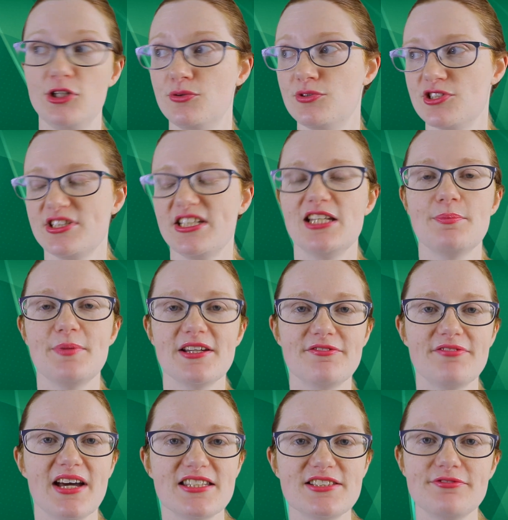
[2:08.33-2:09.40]
You just need a big
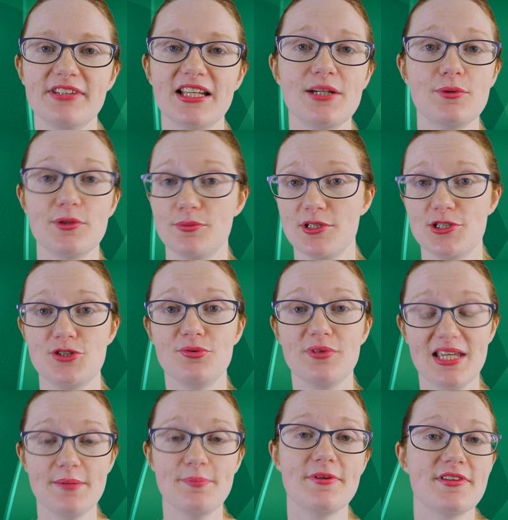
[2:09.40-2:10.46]
vat of liquid which you
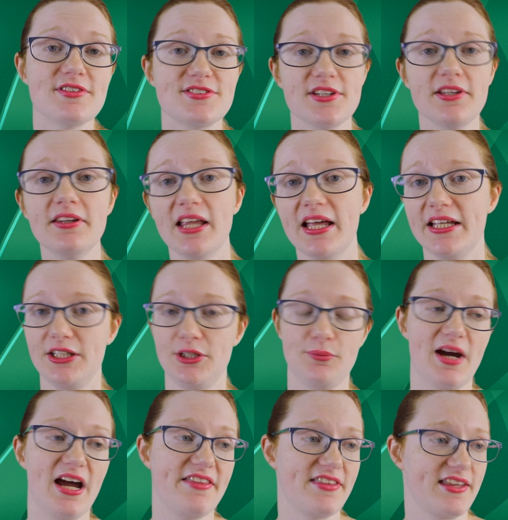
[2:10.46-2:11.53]
keep in the sunlight,
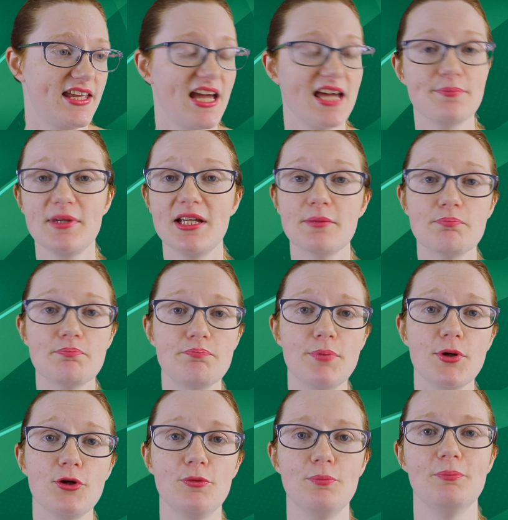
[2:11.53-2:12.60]
you add the cadmium,
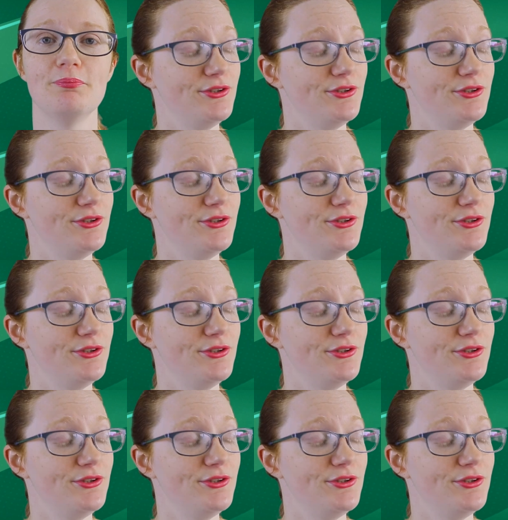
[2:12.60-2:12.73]
boom!